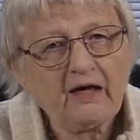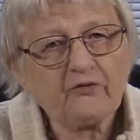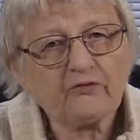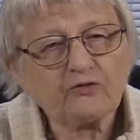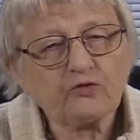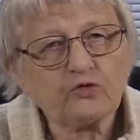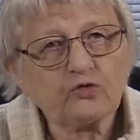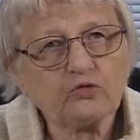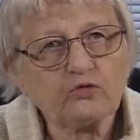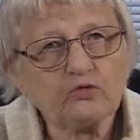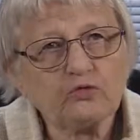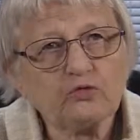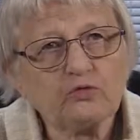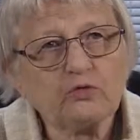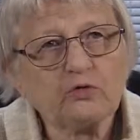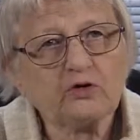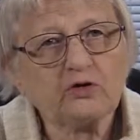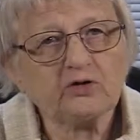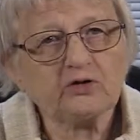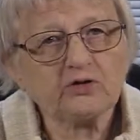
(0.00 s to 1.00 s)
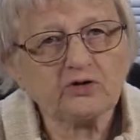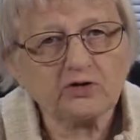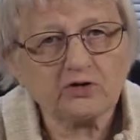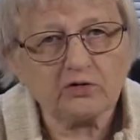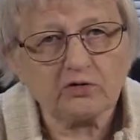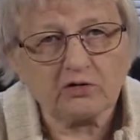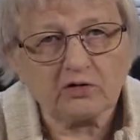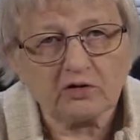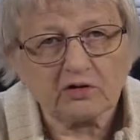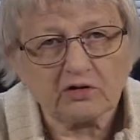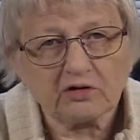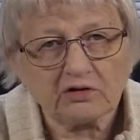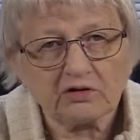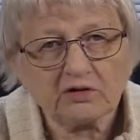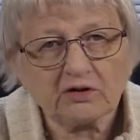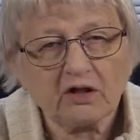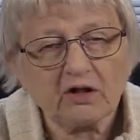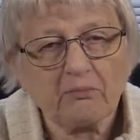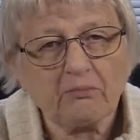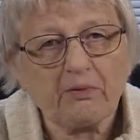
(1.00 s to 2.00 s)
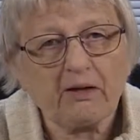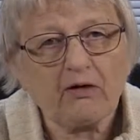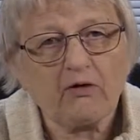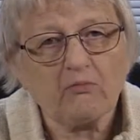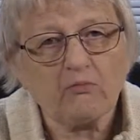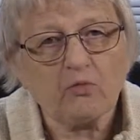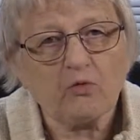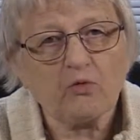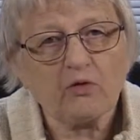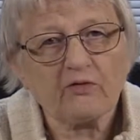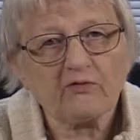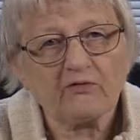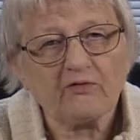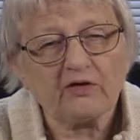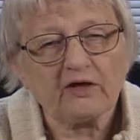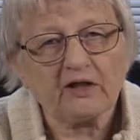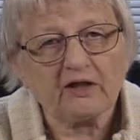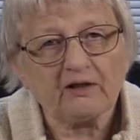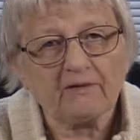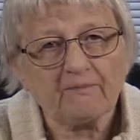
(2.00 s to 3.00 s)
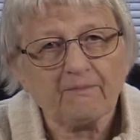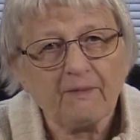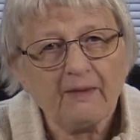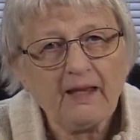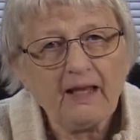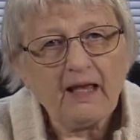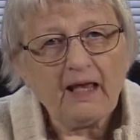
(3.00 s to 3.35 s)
have two concerns about morphine